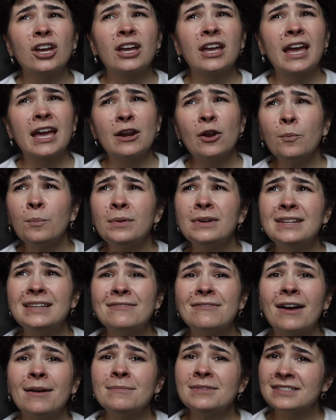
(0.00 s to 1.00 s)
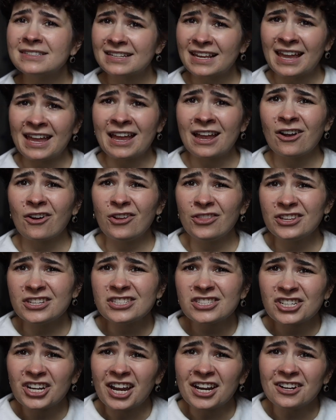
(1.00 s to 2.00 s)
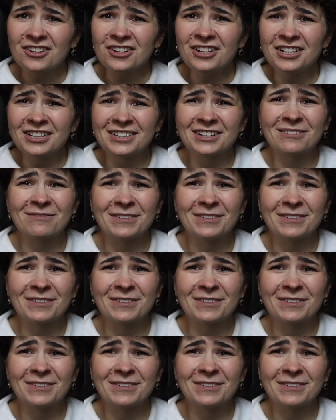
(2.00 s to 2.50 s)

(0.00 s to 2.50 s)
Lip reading: cannot believe I'm saying on this channel